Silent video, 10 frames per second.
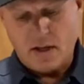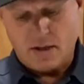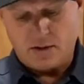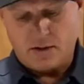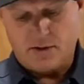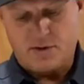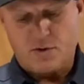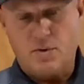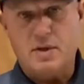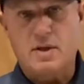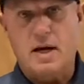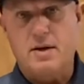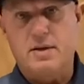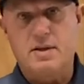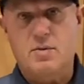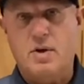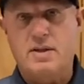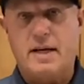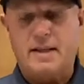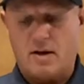There's a little screw inside here. You just wanna
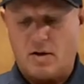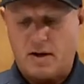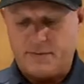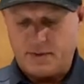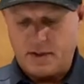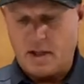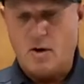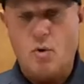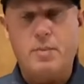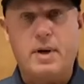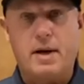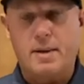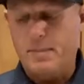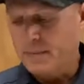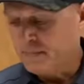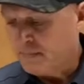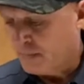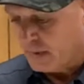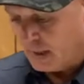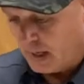take that off and open it up.
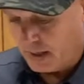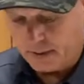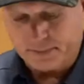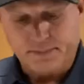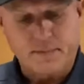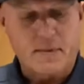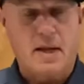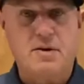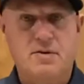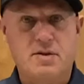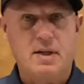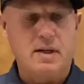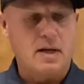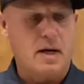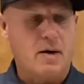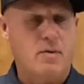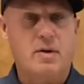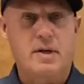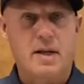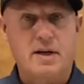Um, and you'll see how all
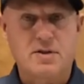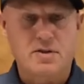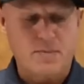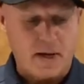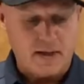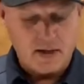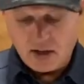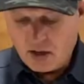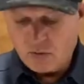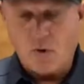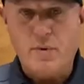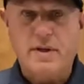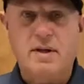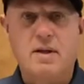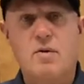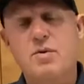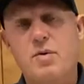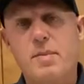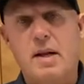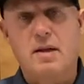the connections are made. What we did though was we
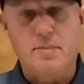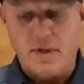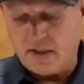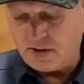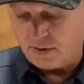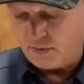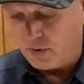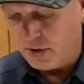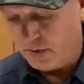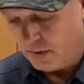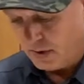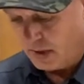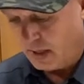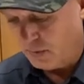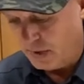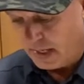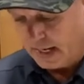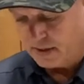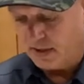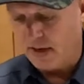made it a little bit easier for you and we
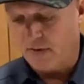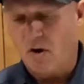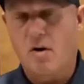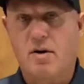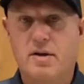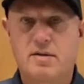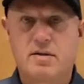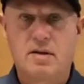actually have a harness.